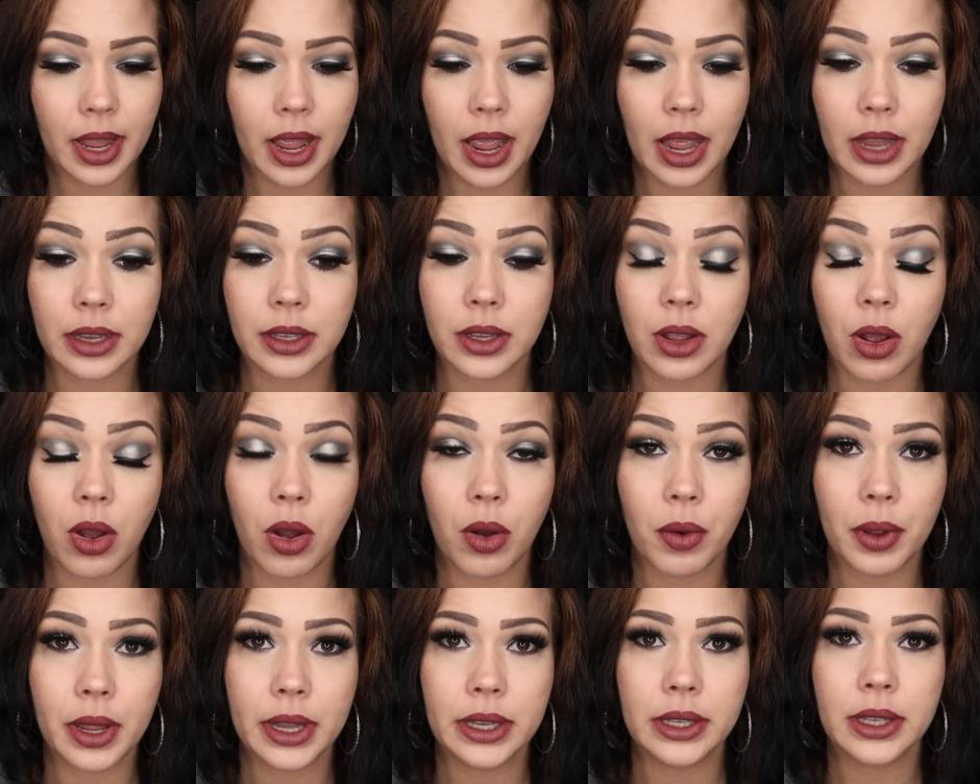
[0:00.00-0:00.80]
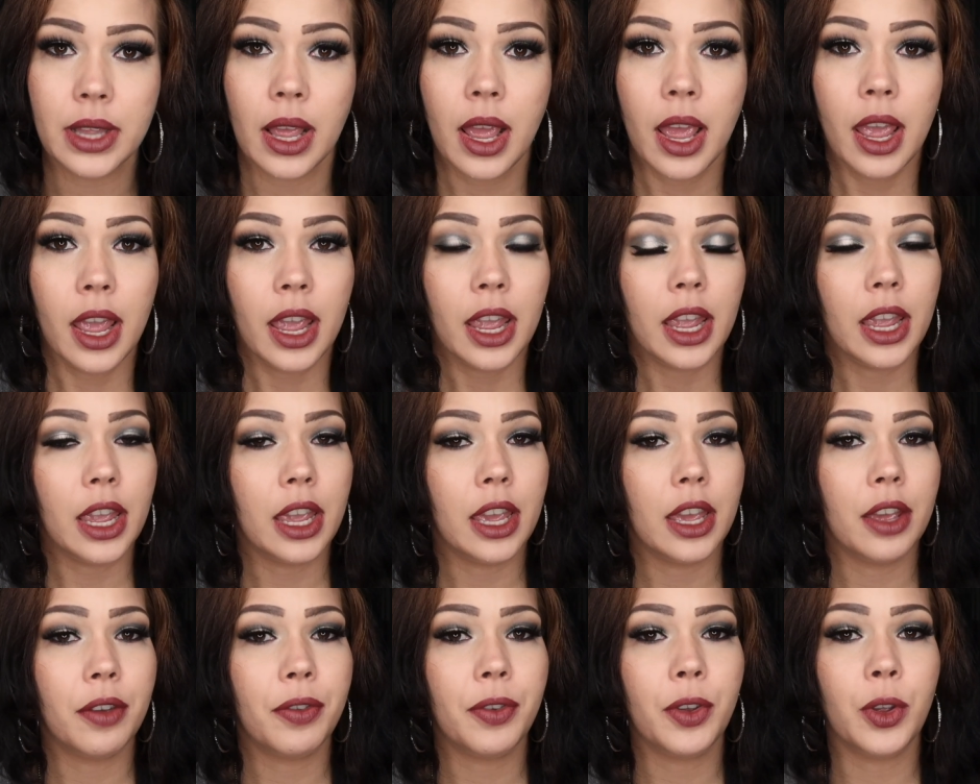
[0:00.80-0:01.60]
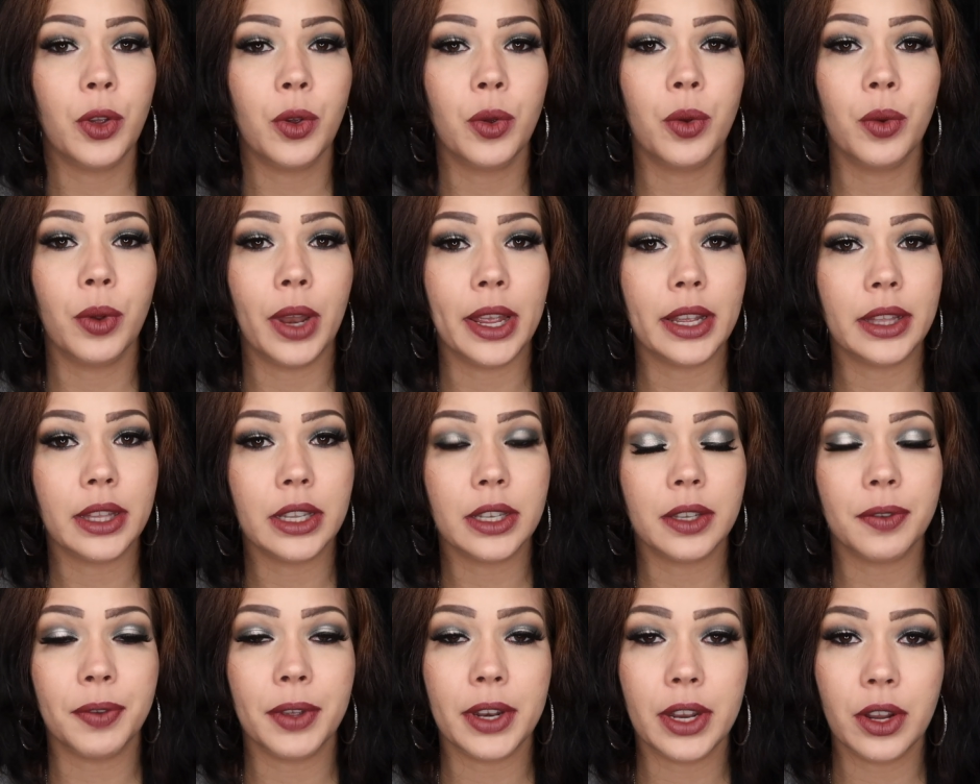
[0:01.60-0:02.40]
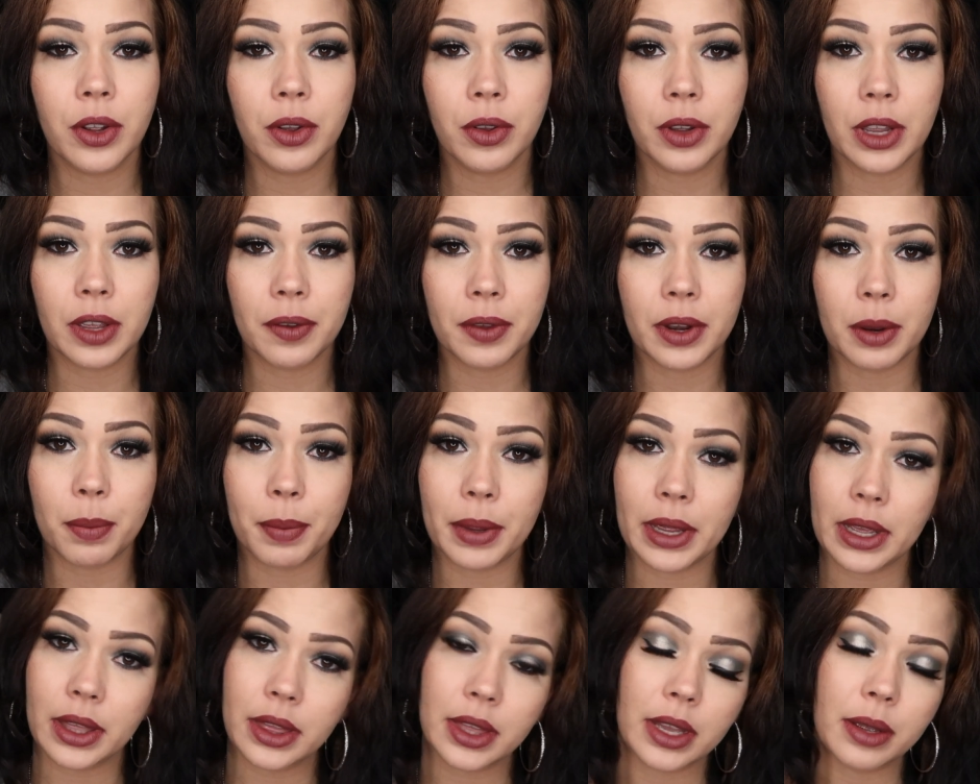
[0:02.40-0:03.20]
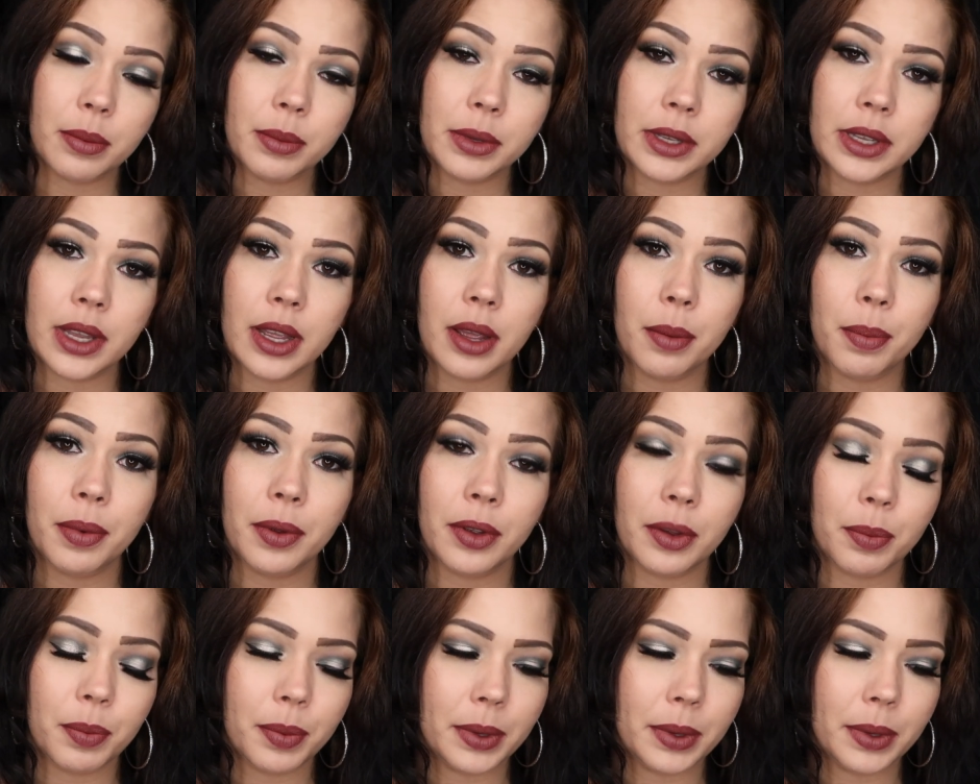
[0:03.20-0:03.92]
As always, if you like this video, give it a big thumbs up.